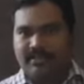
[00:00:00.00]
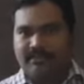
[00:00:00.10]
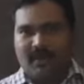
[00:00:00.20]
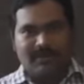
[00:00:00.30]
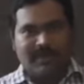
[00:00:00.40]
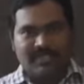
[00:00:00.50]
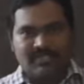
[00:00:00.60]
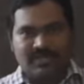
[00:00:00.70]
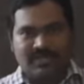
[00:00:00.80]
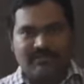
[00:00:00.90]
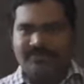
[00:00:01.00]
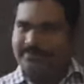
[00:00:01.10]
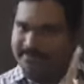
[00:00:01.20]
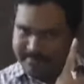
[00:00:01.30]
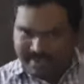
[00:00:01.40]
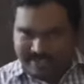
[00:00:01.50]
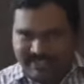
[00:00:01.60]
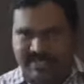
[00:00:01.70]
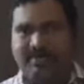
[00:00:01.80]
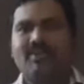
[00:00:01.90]
formation of
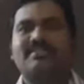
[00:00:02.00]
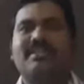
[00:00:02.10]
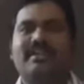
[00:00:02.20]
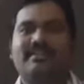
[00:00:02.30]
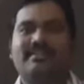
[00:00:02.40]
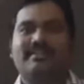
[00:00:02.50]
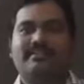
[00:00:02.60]
magnesium oxide,